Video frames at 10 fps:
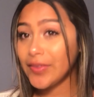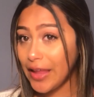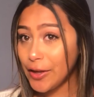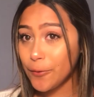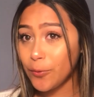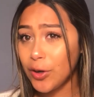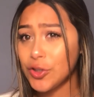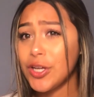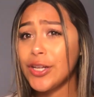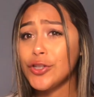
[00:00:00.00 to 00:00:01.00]
thank you for
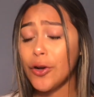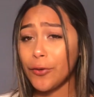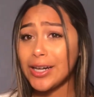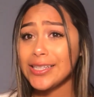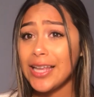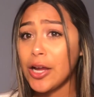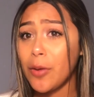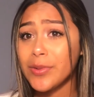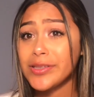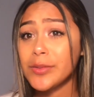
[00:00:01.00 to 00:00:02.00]
watching. Don't forget to like,
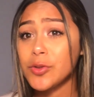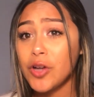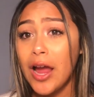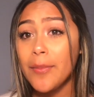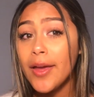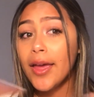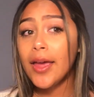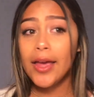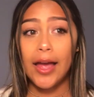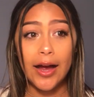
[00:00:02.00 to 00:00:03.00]
comment, and subscribe.
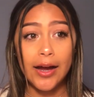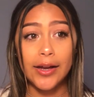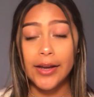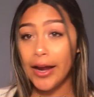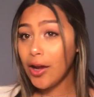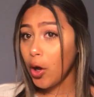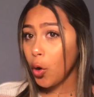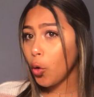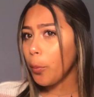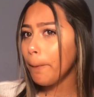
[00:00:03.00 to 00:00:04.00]
And I
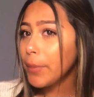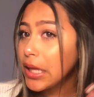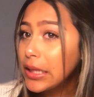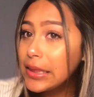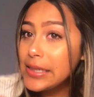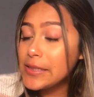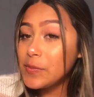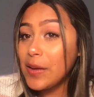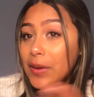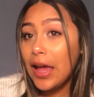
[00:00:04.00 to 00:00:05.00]
hope this
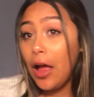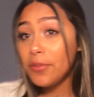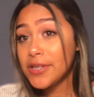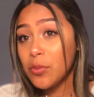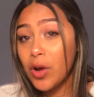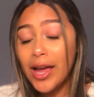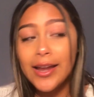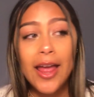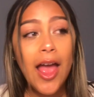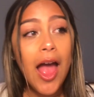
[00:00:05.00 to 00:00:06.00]
maybe helps
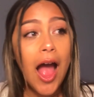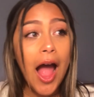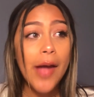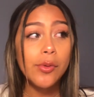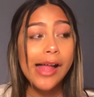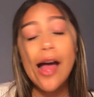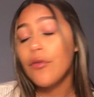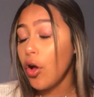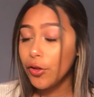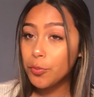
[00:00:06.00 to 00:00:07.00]
someone. I will
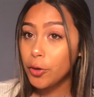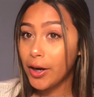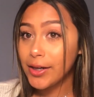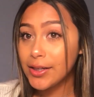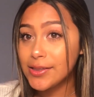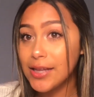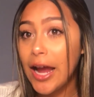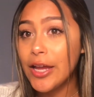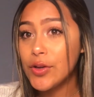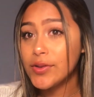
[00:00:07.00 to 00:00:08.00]
have all the products
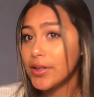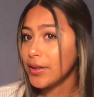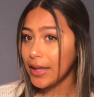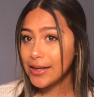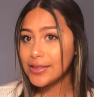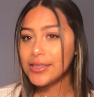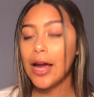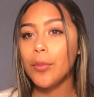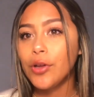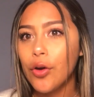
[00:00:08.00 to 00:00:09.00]
I used linked
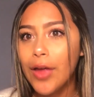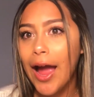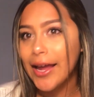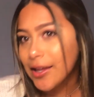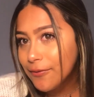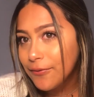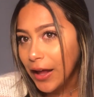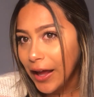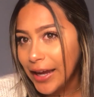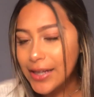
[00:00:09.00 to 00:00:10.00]
down below that I can
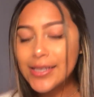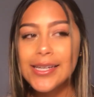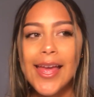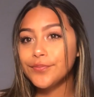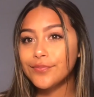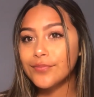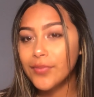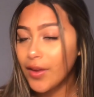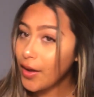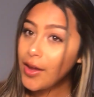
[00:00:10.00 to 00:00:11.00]
find.
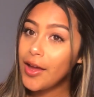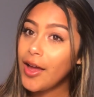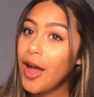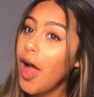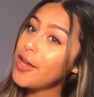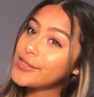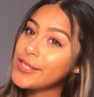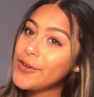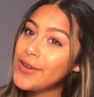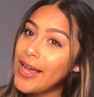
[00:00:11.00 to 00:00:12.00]
I'll
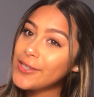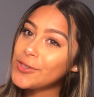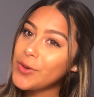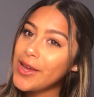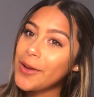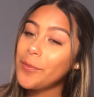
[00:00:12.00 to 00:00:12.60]
see you next week.